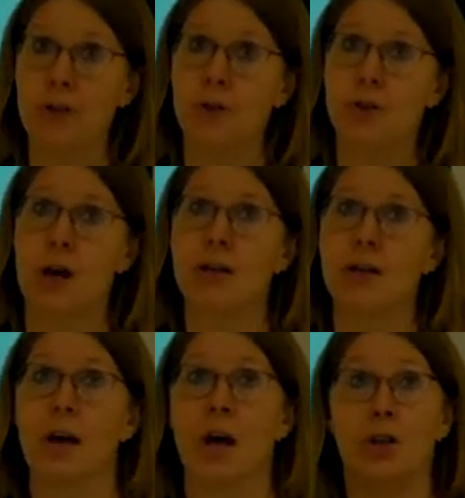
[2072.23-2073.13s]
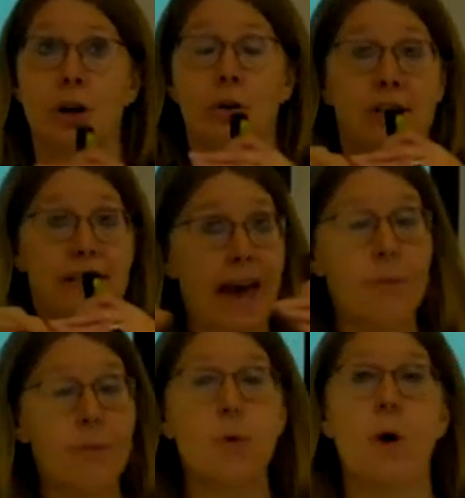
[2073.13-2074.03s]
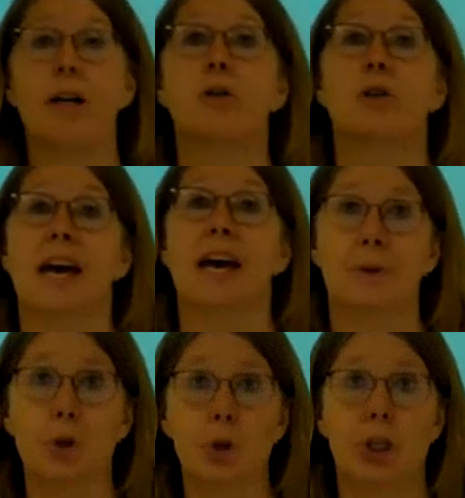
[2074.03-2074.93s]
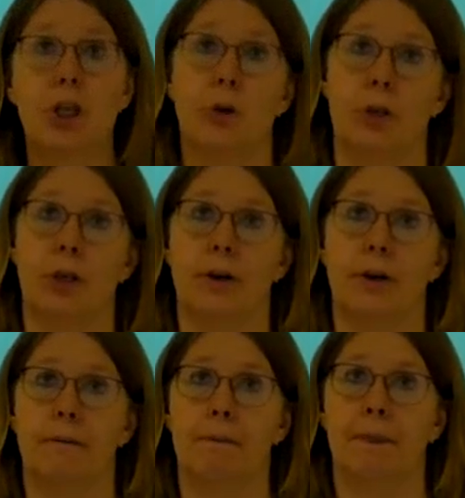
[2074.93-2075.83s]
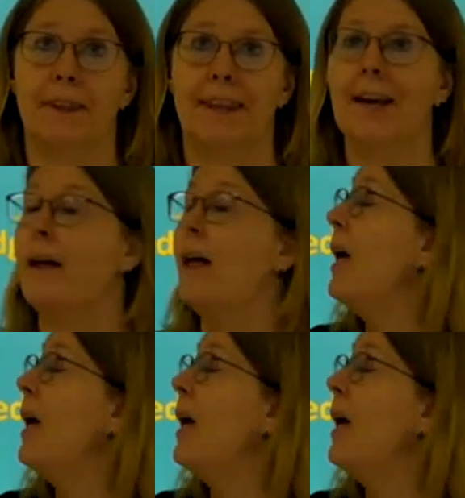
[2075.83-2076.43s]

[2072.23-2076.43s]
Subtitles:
puzzles on so that everyone could have a good look. Yeah.